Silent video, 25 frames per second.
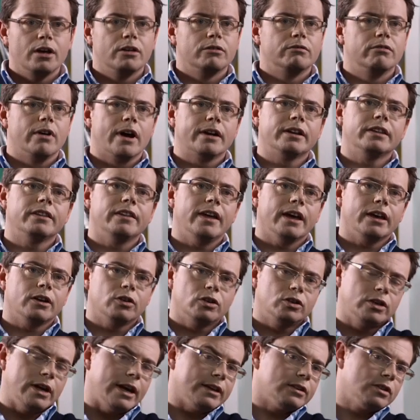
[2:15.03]
rather than
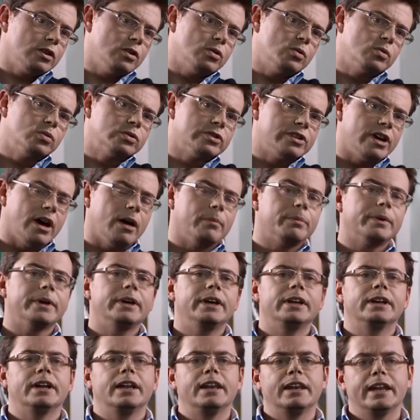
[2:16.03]
get caught up
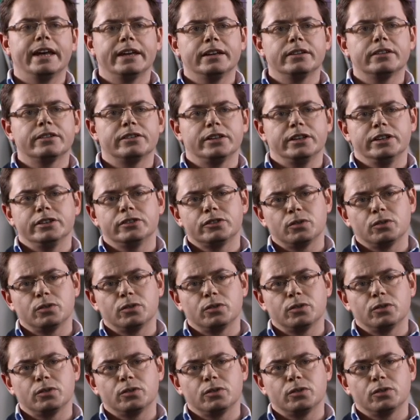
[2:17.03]
in a lengthy